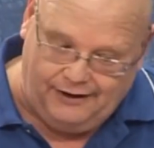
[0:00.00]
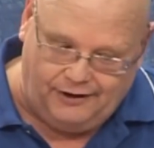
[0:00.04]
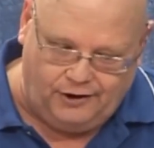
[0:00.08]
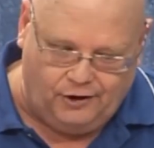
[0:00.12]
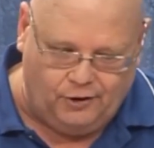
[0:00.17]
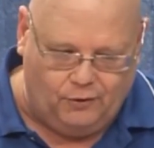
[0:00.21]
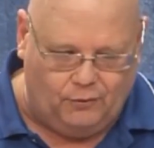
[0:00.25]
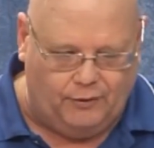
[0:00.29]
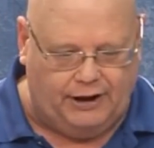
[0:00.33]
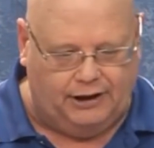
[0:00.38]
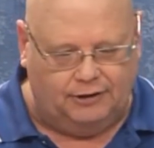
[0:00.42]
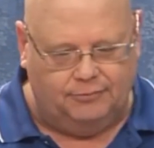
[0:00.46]

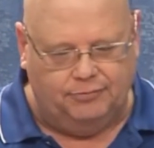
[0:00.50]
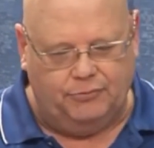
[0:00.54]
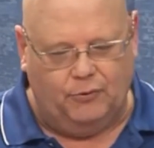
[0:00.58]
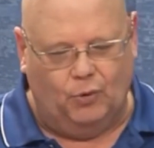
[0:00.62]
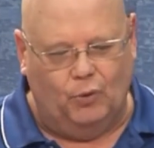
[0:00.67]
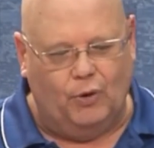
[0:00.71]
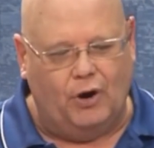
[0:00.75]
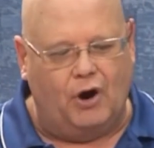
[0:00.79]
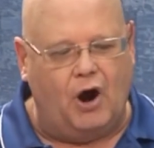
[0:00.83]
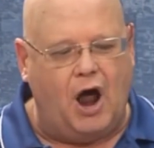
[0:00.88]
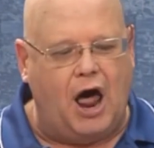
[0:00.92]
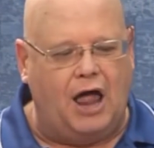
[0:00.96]
Oh well,
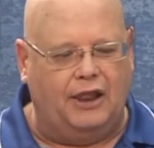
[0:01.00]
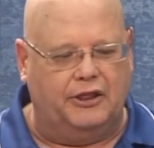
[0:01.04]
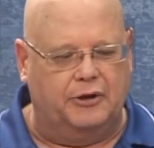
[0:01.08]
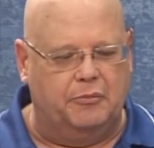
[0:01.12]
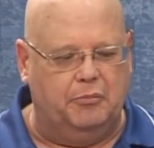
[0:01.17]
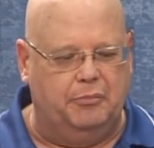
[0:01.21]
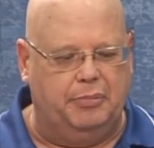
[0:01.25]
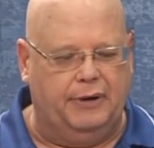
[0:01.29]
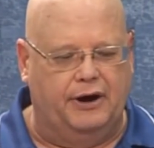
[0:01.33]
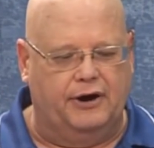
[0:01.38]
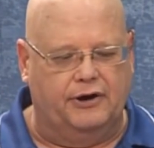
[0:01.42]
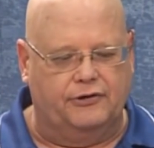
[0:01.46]
we're all
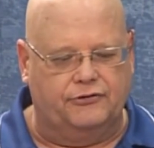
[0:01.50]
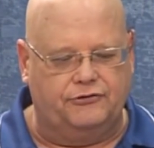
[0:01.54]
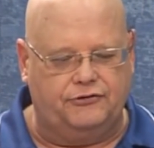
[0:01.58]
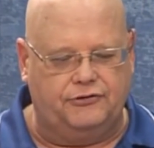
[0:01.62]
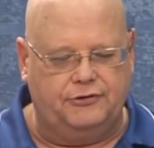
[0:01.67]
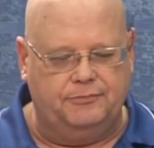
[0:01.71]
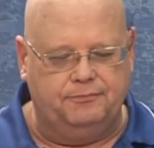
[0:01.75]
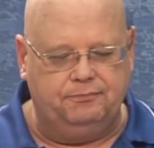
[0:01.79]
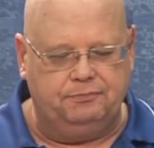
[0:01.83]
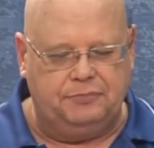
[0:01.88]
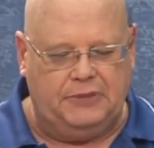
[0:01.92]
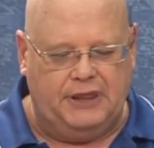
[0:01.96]

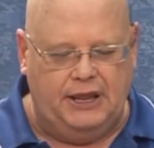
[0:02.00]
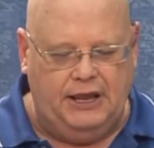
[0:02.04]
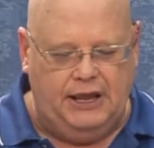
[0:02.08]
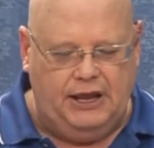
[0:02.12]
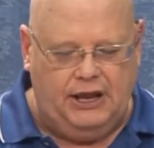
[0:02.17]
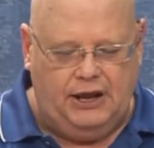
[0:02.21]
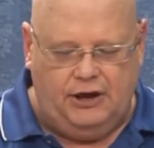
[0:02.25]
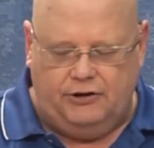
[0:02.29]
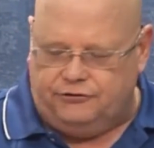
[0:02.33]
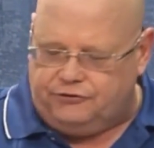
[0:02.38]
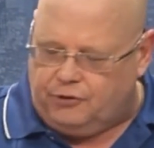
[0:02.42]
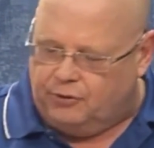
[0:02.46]
embarrassed.
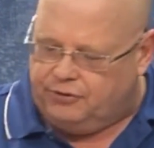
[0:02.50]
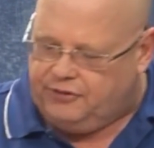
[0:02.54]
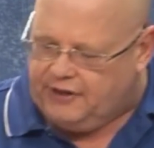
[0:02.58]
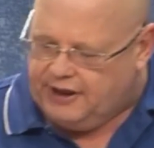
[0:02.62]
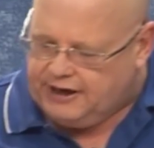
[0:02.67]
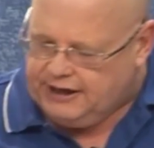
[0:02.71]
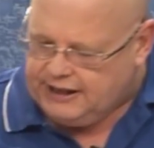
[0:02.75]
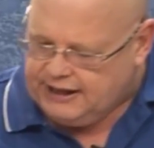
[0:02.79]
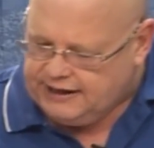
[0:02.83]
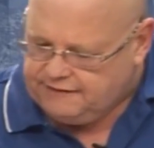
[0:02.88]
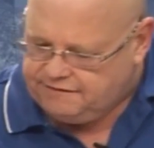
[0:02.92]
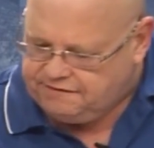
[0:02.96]
So
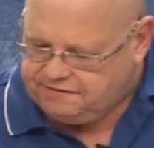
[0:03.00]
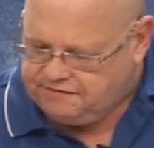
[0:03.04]
then he